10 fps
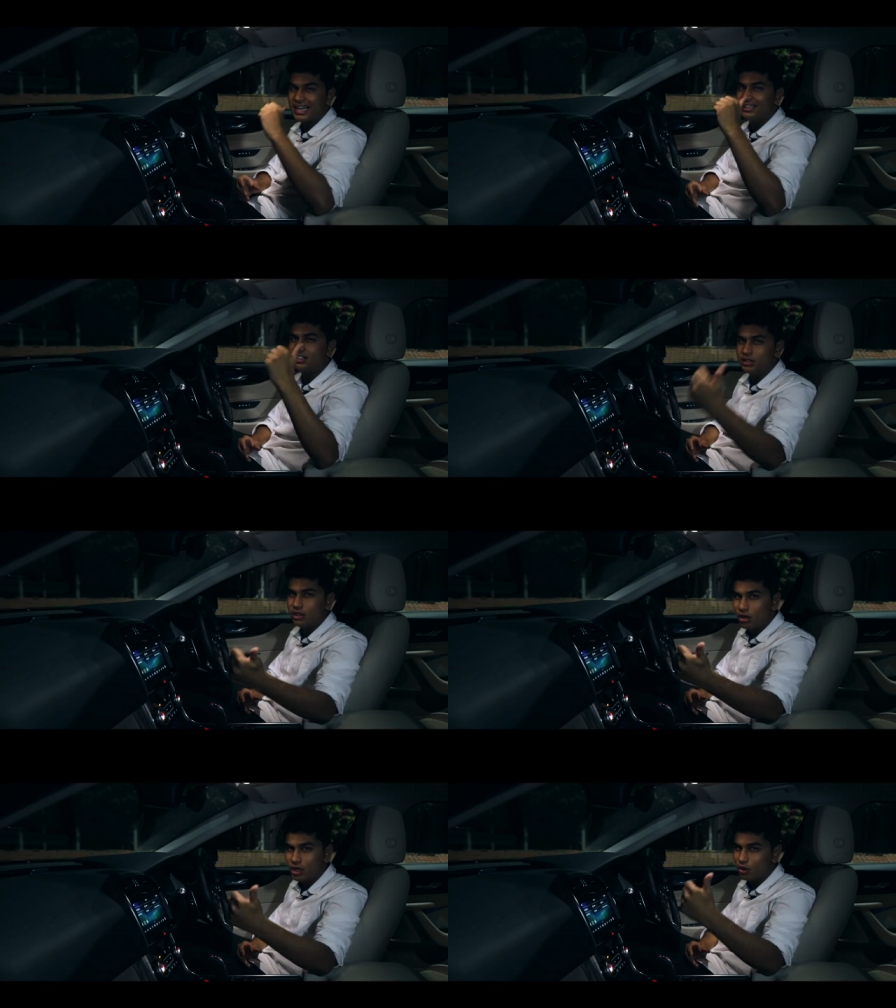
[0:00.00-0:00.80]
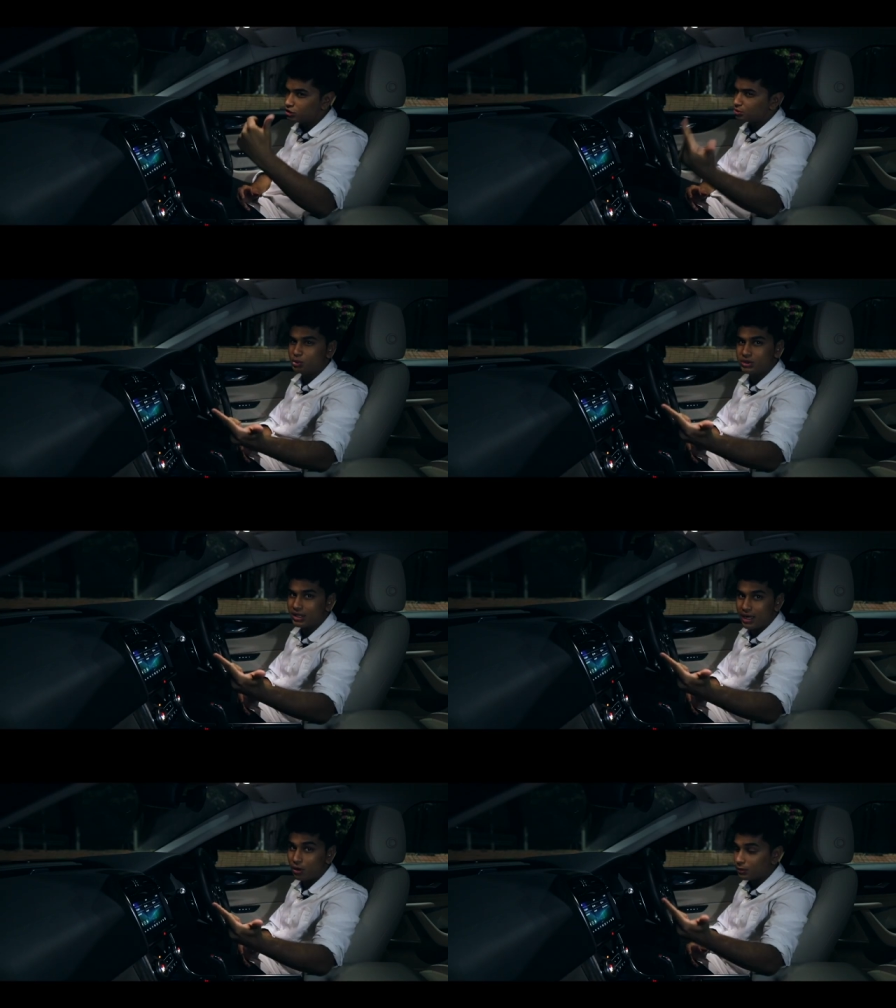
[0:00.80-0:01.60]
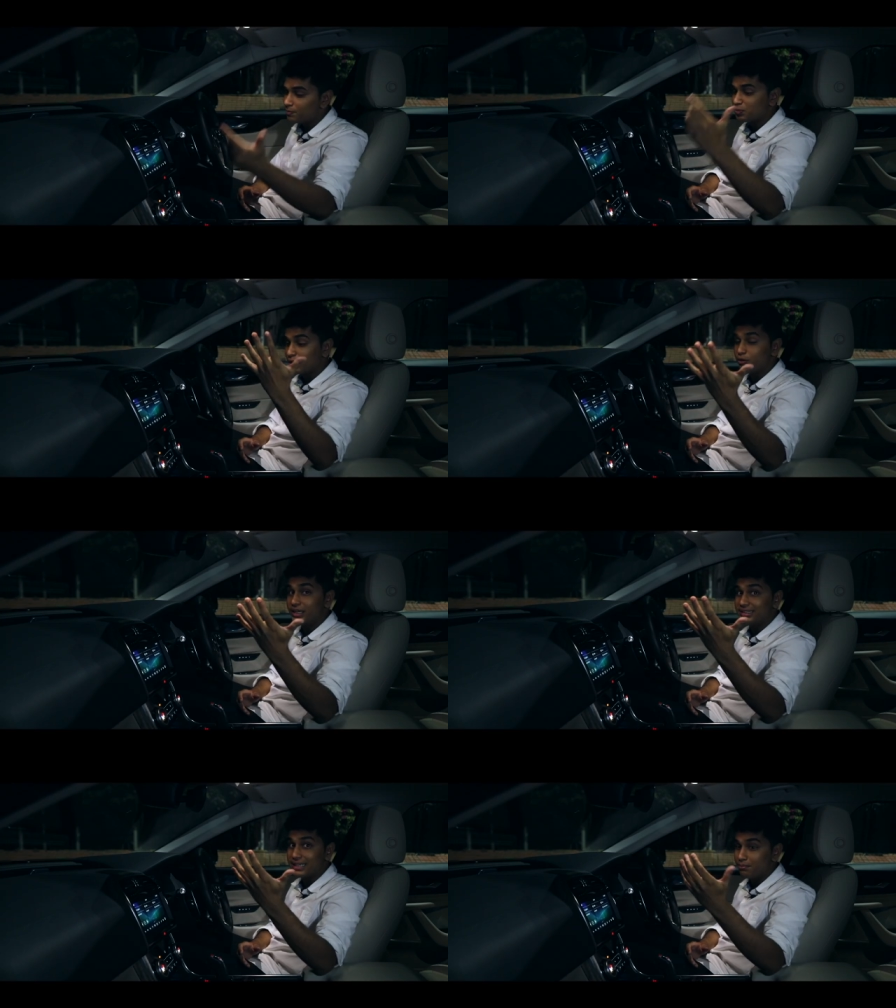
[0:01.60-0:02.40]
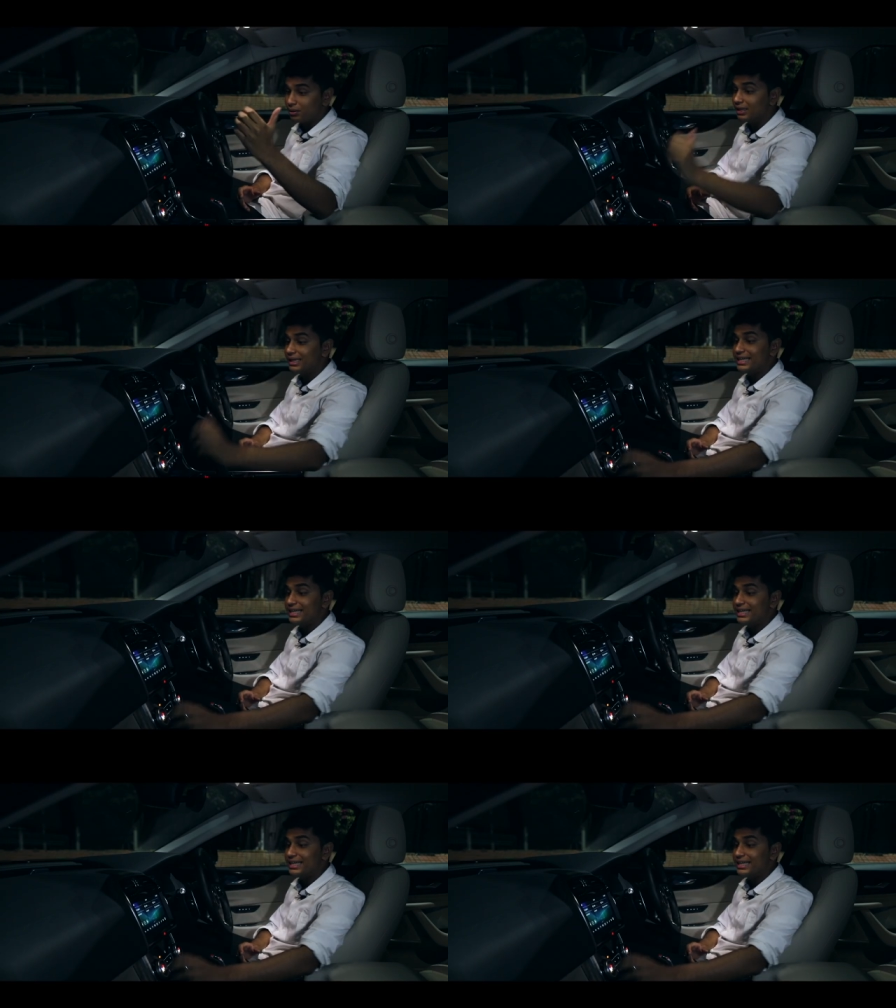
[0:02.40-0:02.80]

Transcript: is either knurled or smoothened out. For example,